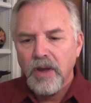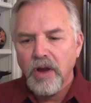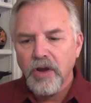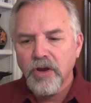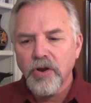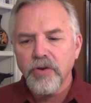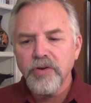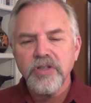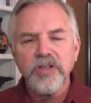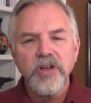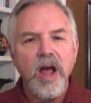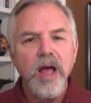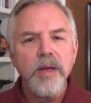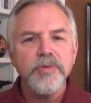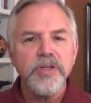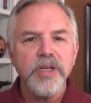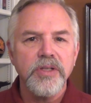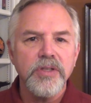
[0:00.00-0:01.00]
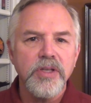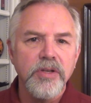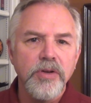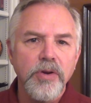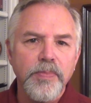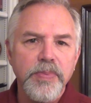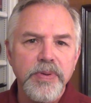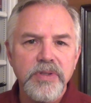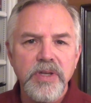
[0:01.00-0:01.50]
Accursed objects in
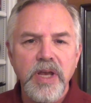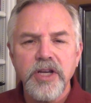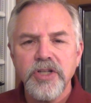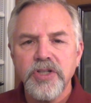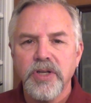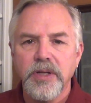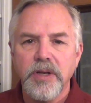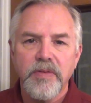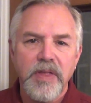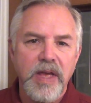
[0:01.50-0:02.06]
your possession.